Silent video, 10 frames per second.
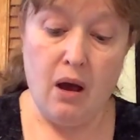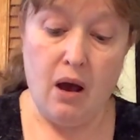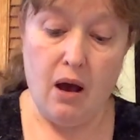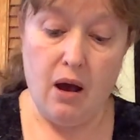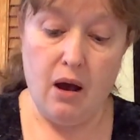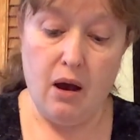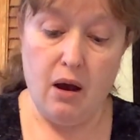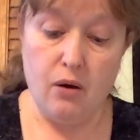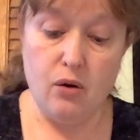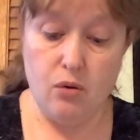
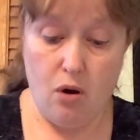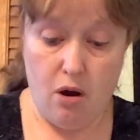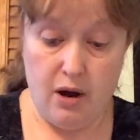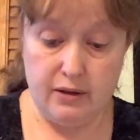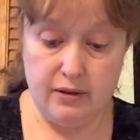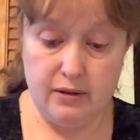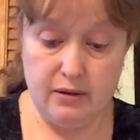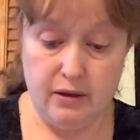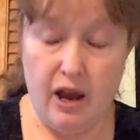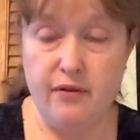Cross
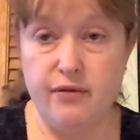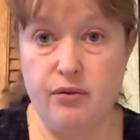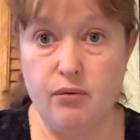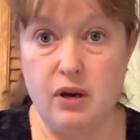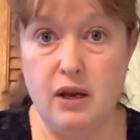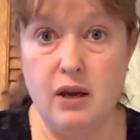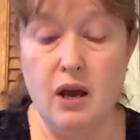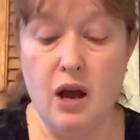F3.